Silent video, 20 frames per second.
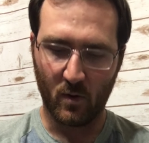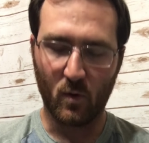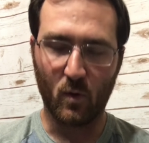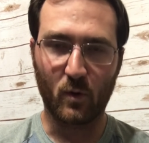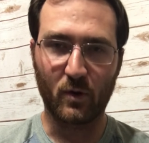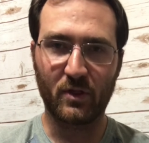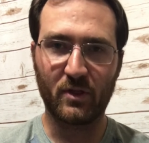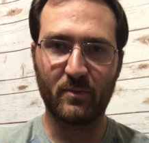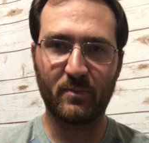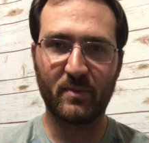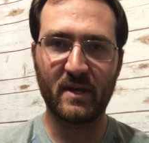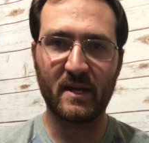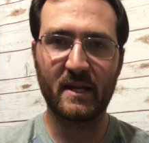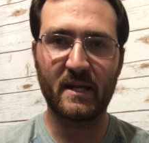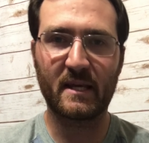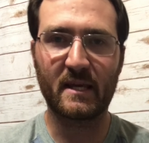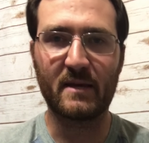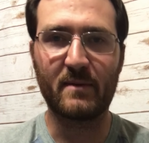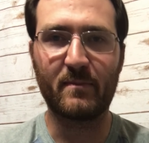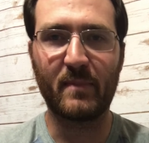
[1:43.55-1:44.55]

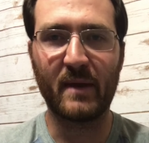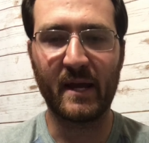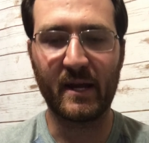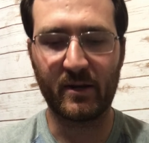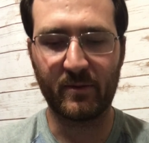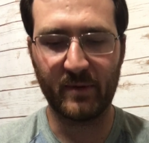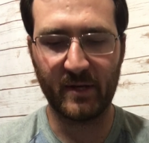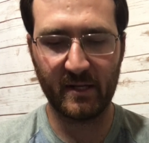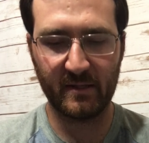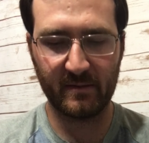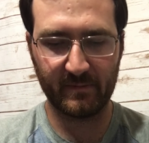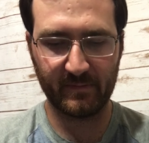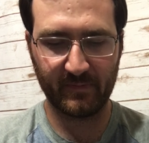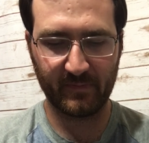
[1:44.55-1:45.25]
orthopedic impairment,